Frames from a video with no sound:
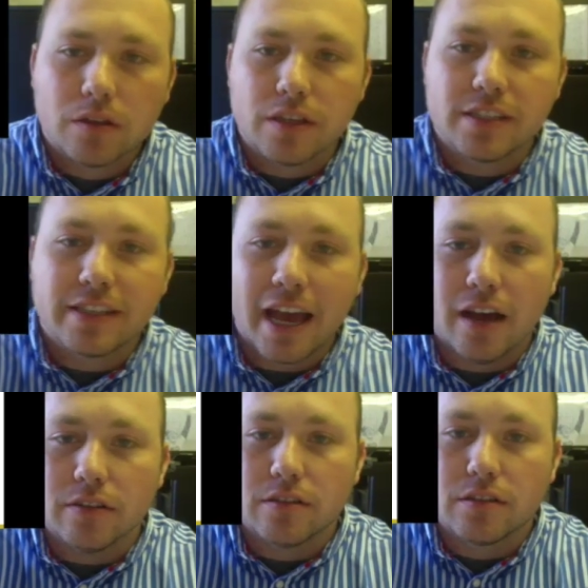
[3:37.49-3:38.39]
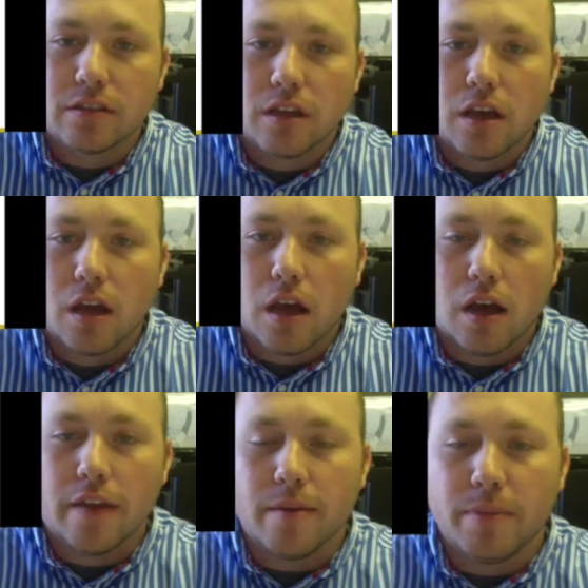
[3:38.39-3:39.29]
The scouts
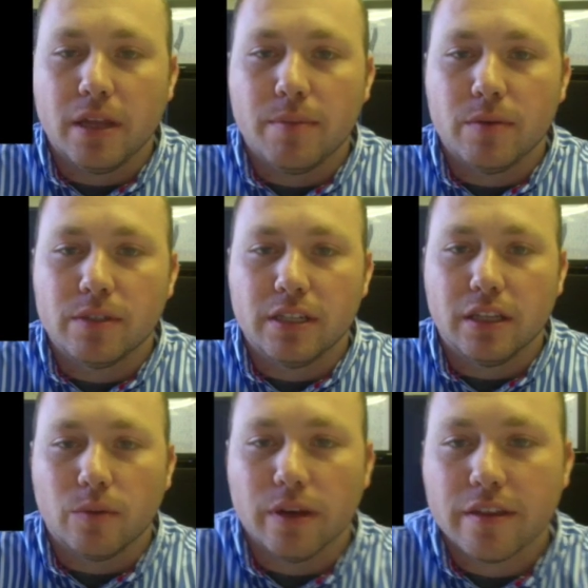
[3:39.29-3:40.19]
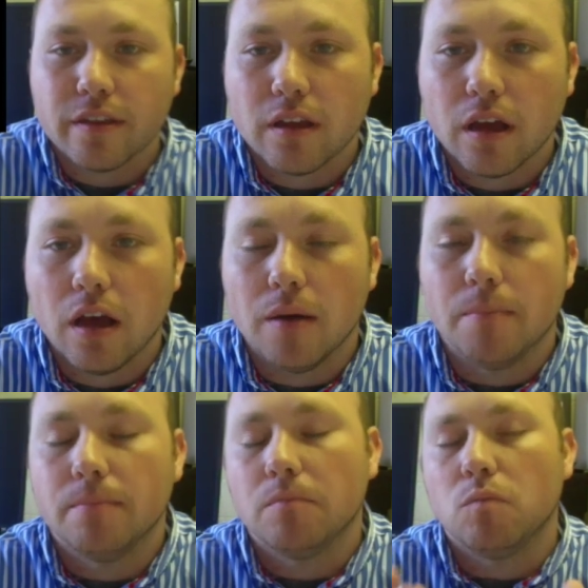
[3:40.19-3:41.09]
uh, that Billy Beane was dealing with um,
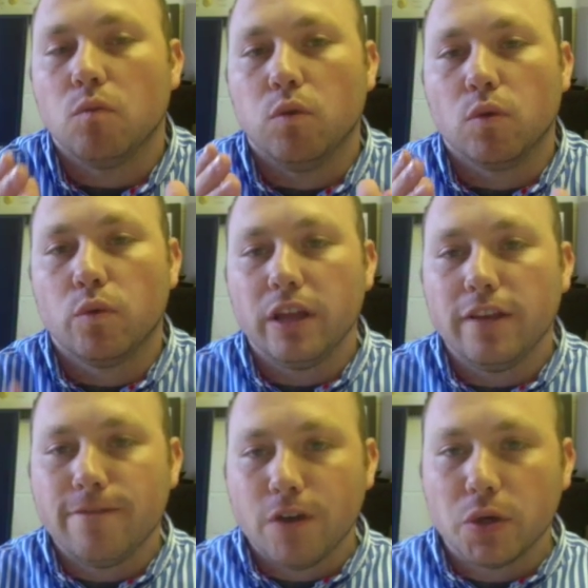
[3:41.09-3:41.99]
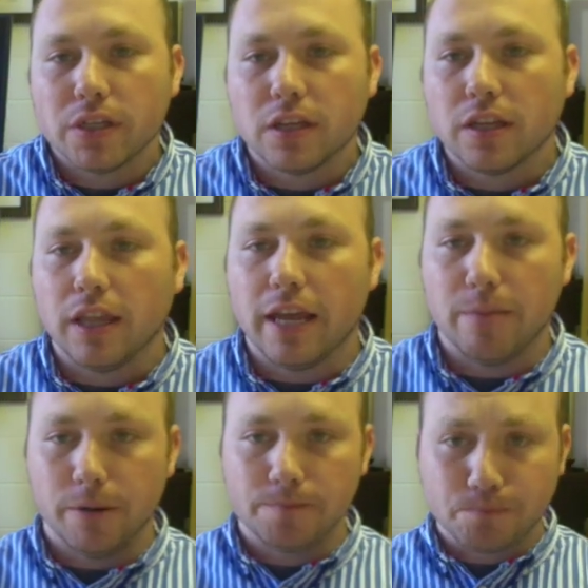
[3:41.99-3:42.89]
were really focused on the
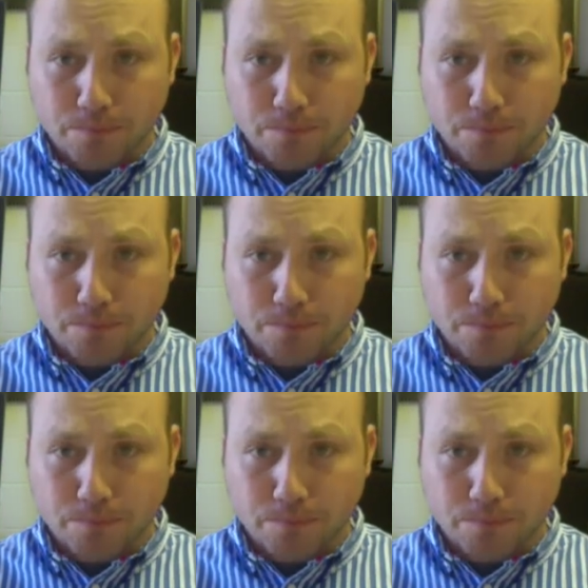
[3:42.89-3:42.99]
labor.